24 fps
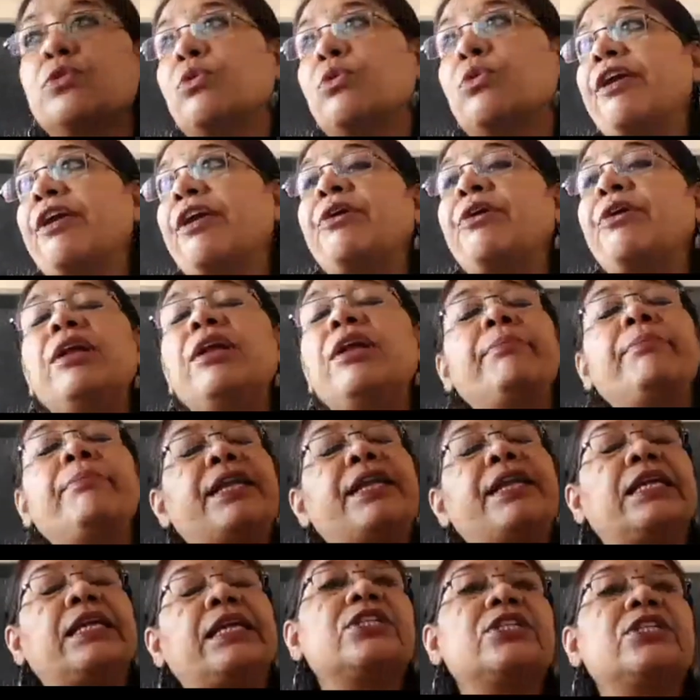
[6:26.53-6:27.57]
So, regular
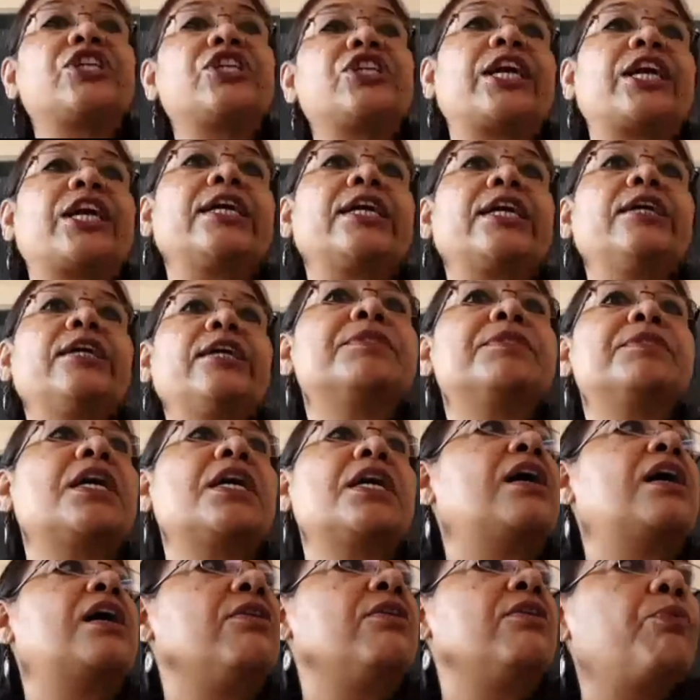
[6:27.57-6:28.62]
medical
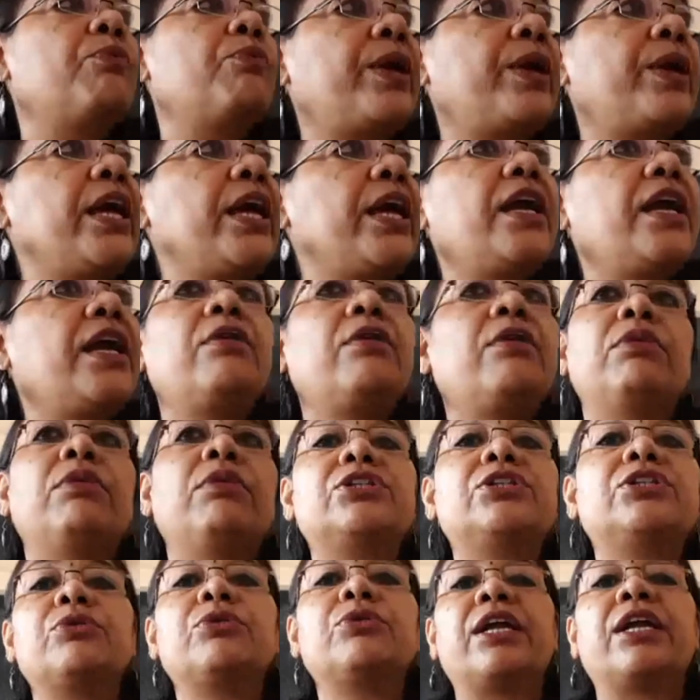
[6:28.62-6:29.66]
checkups are a way
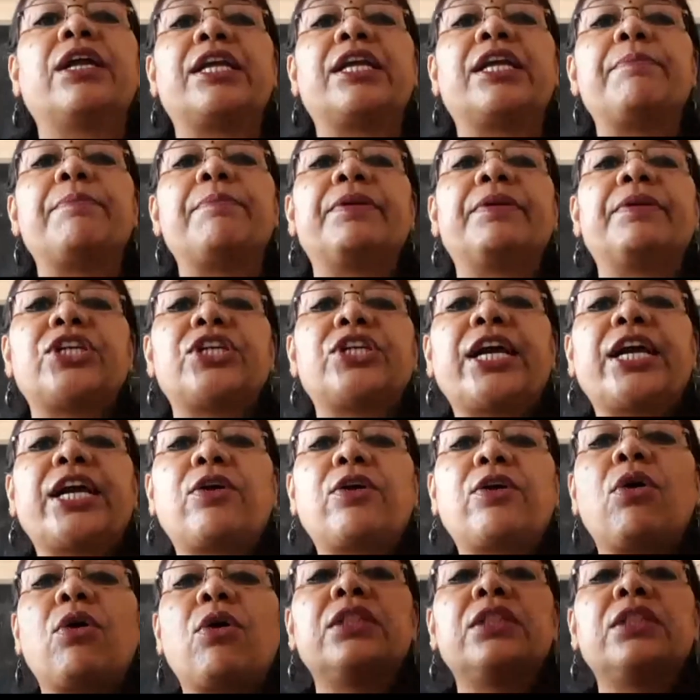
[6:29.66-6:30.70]
in which you can keep a check